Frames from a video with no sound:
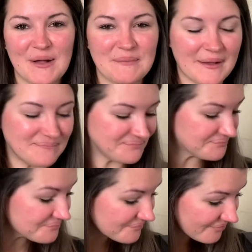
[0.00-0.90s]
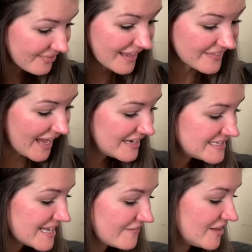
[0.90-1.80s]
But that is
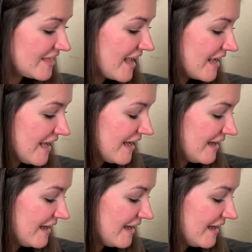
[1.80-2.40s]
everything.